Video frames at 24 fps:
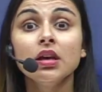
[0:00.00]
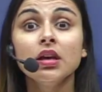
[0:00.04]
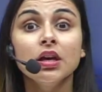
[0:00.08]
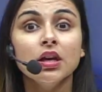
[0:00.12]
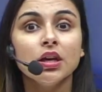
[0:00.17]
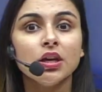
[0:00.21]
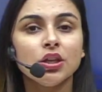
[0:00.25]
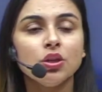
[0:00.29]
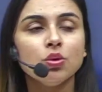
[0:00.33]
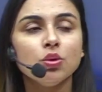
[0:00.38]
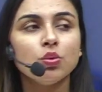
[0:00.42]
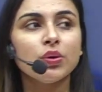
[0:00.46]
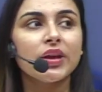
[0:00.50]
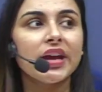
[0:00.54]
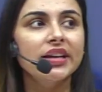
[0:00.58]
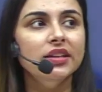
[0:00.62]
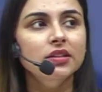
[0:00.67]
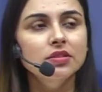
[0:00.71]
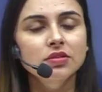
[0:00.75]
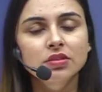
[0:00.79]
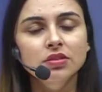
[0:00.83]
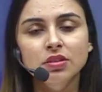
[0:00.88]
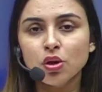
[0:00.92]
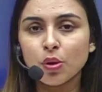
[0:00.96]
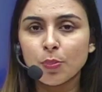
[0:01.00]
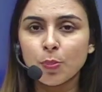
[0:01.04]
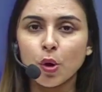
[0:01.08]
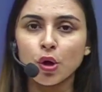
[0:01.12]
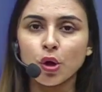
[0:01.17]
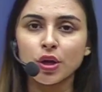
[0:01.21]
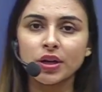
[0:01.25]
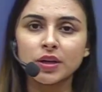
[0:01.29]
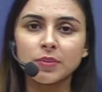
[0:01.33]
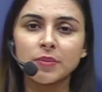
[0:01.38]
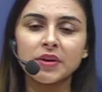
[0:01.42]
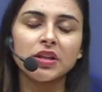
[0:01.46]
you get your
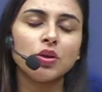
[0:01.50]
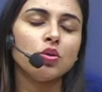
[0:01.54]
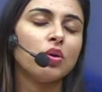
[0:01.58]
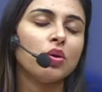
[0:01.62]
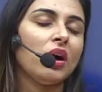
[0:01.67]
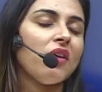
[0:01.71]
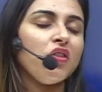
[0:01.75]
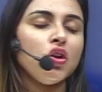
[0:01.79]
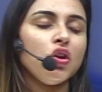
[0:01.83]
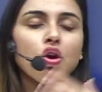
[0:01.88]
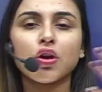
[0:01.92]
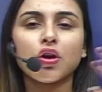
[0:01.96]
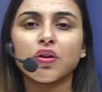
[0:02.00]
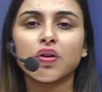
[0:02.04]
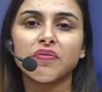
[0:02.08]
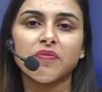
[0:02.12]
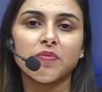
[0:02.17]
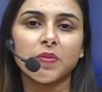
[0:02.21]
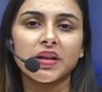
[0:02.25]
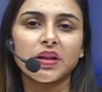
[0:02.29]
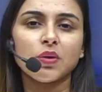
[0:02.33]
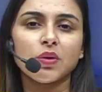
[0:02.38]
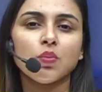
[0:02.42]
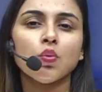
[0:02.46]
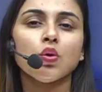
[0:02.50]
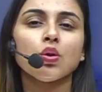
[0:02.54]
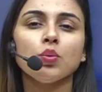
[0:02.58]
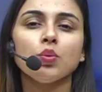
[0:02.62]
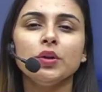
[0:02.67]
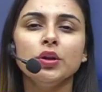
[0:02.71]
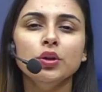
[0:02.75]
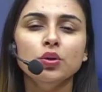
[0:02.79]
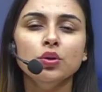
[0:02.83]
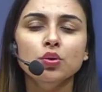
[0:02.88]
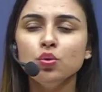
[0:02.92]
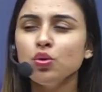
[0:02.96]
pocket money, you have a lot of money. What will
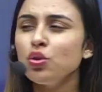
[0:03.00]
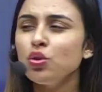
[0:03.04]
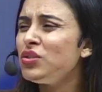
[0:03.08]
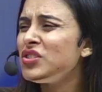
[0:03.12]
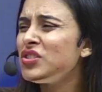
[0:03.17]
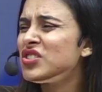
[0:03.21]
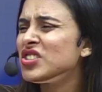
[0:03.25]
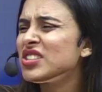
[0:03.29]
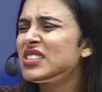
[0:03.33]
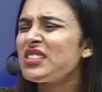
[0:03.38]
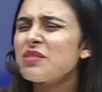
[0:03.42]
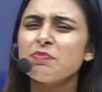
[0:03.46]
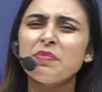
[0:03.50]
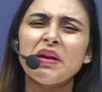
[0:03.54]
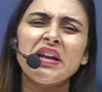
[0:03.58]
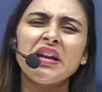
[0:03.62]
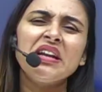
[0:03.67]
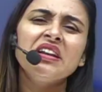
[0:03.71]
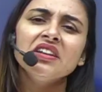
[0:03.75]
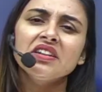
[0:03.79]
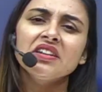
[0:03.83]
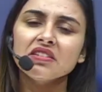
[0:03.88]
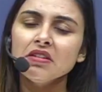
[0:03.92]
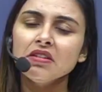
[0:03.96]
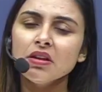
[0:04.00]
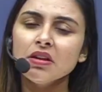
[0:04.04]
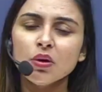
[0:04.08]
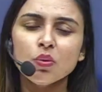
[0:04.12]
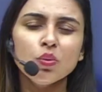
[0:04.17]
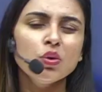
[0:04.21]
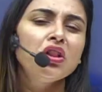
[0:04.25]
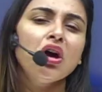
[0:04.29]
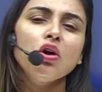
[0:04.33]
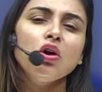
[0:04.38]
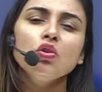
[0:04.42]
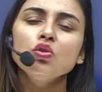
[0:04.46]
you do? You'll just spend it
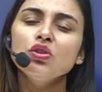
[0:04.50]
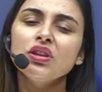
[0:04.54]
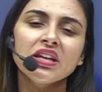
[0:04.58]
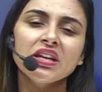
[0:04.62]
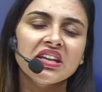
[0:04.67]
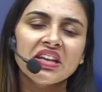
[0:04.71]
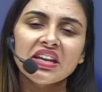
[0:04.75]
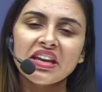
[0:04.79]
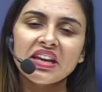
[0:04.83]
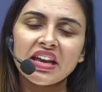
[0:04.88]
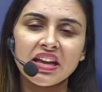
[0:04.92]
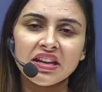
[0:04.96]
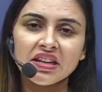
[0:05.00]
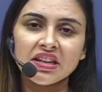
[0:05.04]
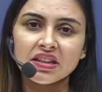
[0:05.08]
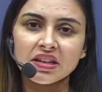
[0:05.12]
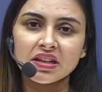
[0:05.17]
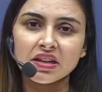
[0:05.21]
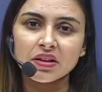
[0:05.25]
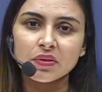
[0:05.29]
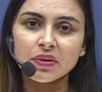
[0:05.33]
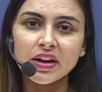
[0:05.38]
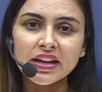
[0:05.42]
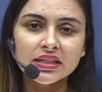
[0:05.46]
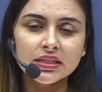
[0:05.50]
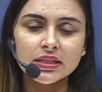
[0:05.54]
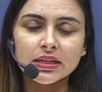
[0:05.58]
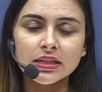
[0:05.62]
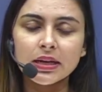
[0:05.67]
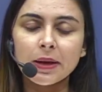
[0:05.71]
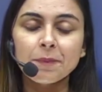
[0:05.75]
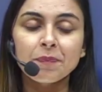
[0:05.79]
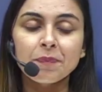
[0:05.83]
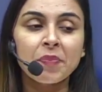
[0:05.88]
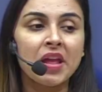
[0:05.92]
without thinking anything, right? Yeah.